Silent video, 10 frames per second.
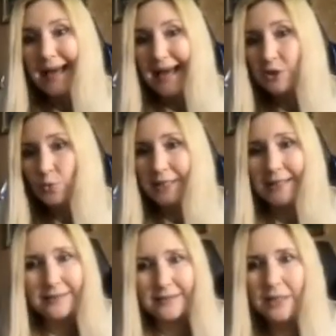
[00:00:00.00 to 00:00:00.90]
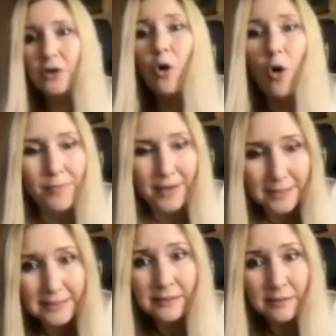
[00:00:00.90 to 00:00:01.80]
and we can see
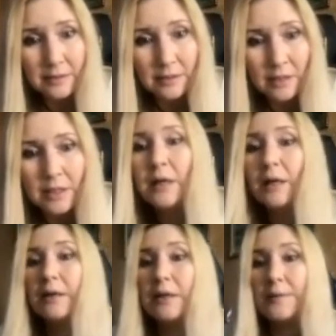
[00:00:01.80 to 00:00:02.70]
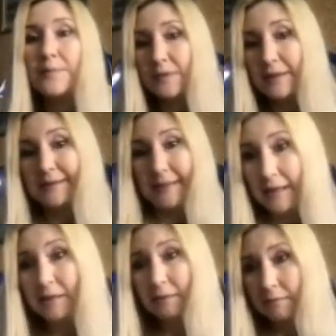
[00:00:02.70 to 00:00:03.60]
commas,
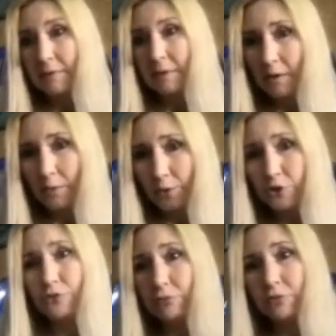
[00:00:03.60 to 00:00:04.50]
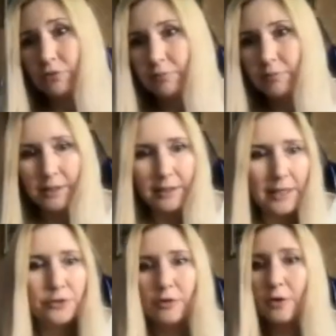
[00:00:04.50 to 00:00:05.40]
then we should
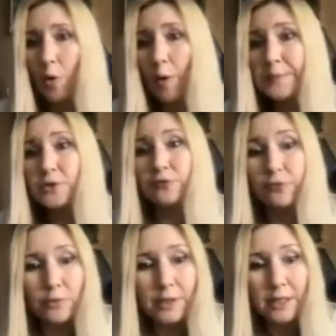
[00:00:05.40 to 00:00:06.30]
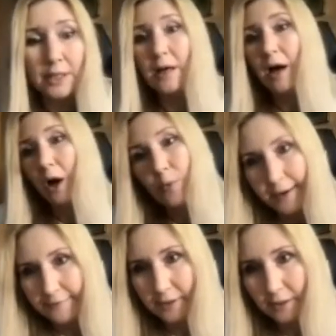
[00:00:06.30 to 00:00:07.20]
actually opt for
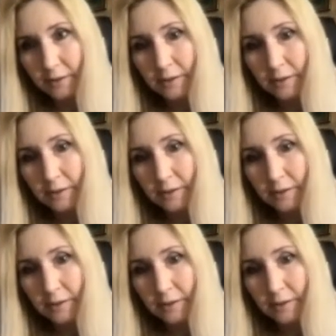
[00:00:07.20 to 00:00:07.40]
however.